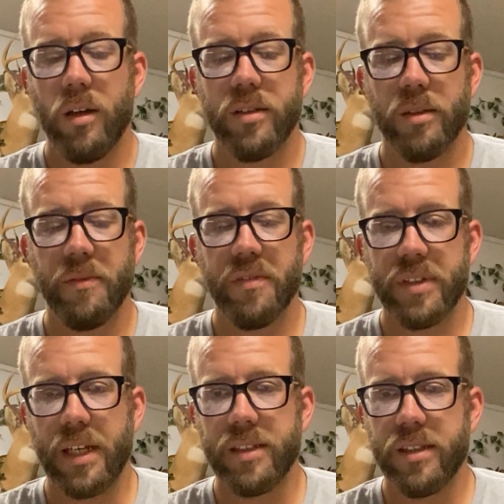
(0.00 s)
Some of the
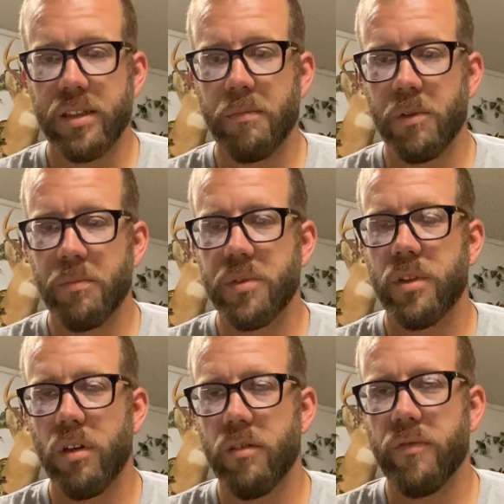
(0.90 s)
signs and
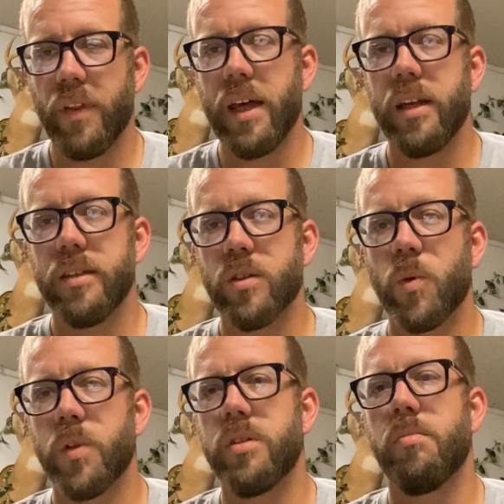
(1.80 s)
symptoms of that is
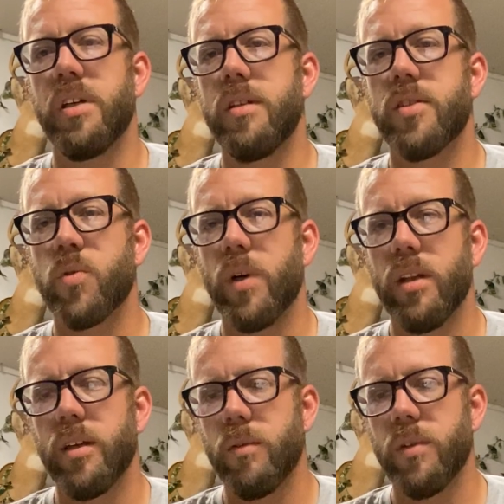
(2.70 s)
going to be
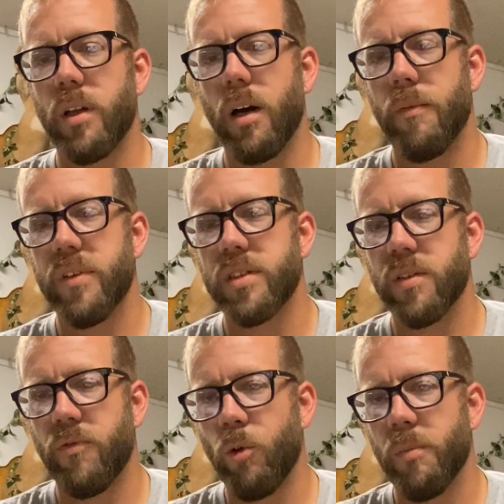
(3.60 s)
swelling with the obvious
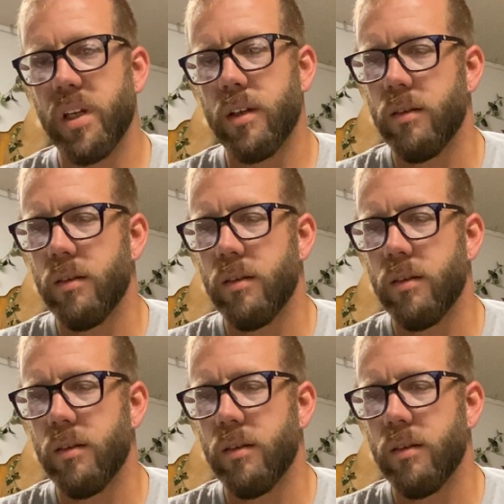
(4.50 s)
deformity,